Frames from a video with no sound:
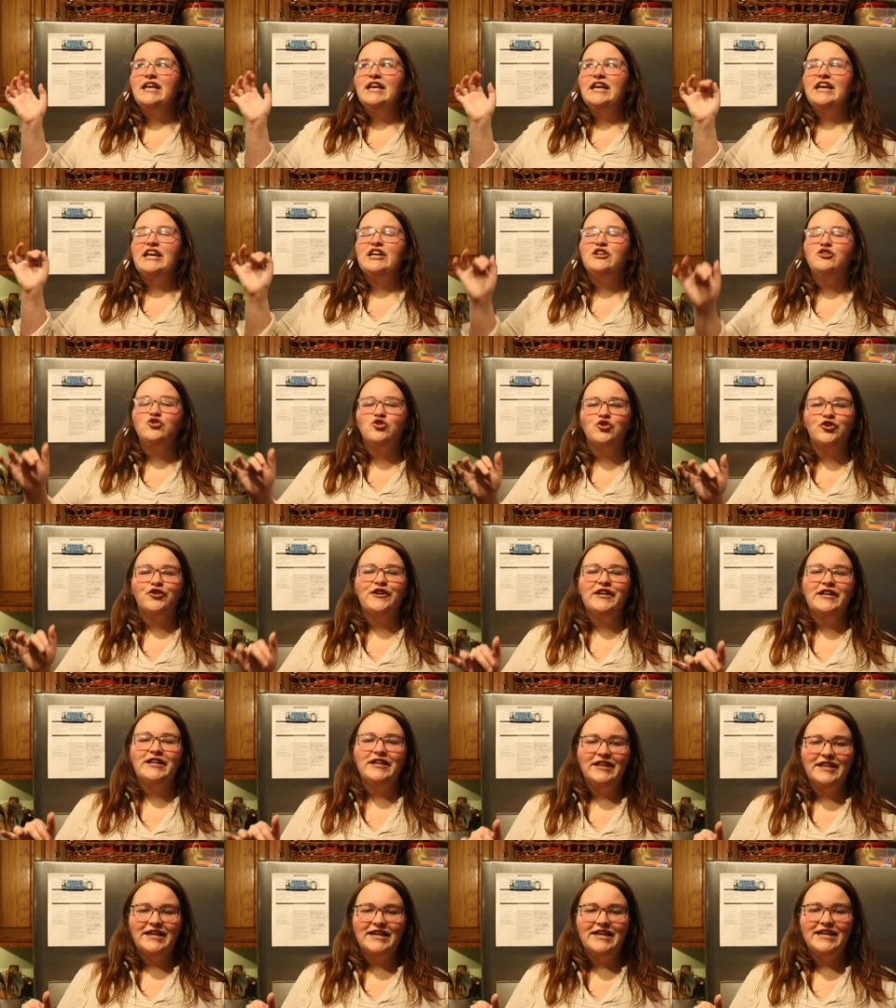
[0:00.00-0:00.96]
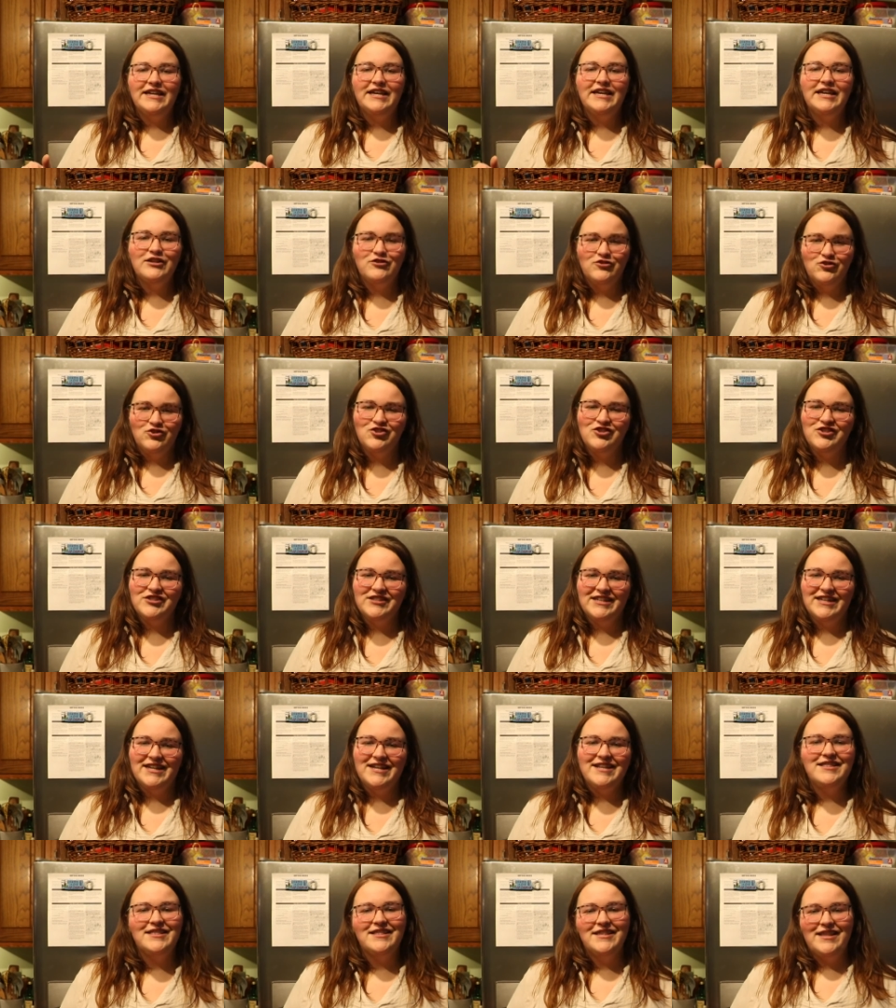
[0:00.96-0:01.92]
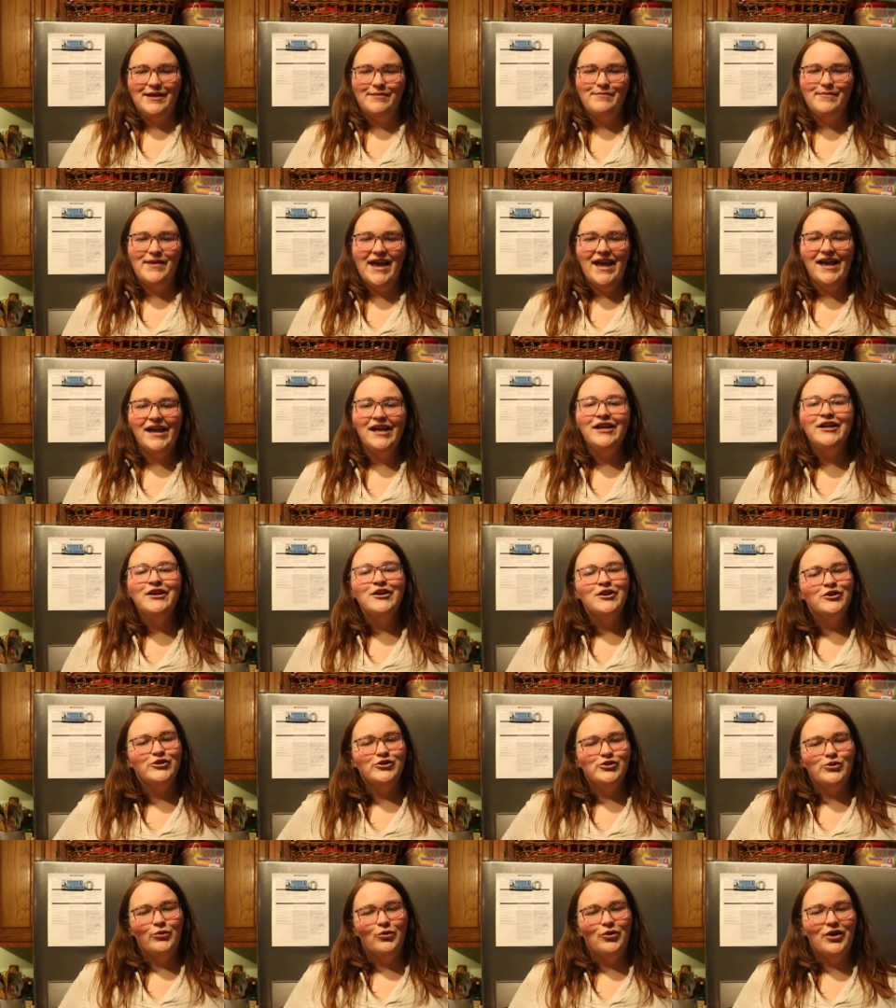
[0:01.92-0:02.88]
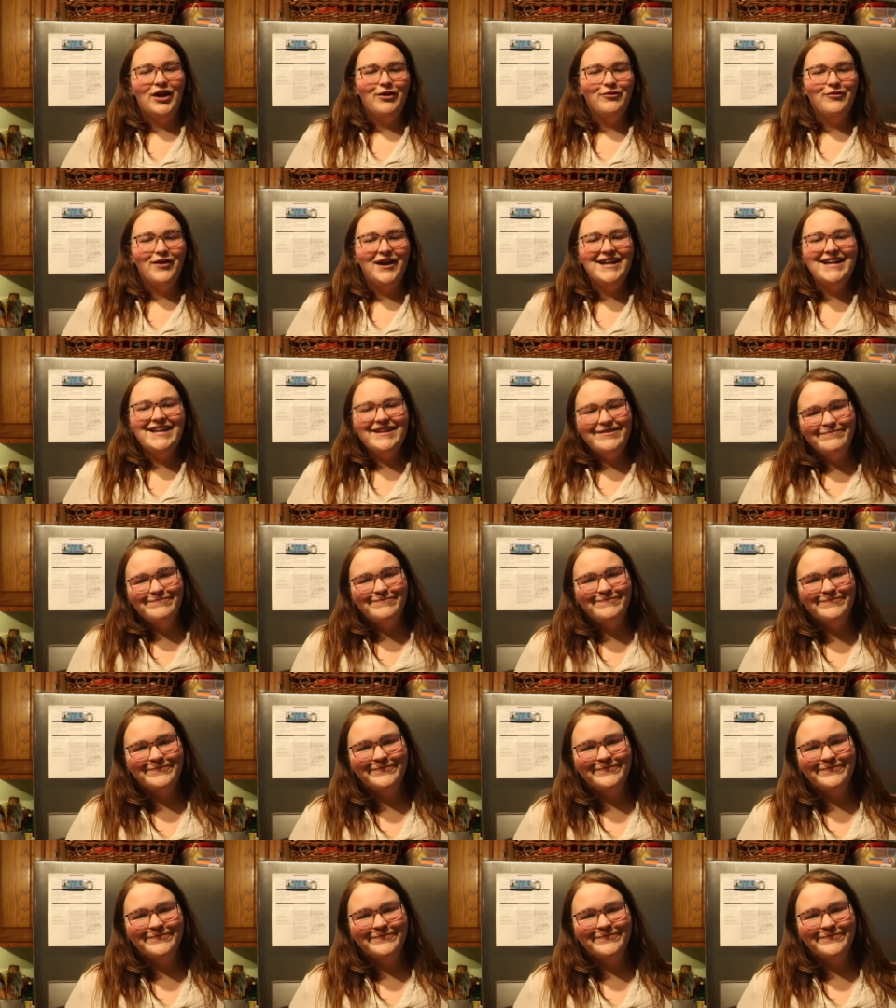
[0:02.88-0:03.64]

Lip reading: intricately interested in than me. So we'll get right in.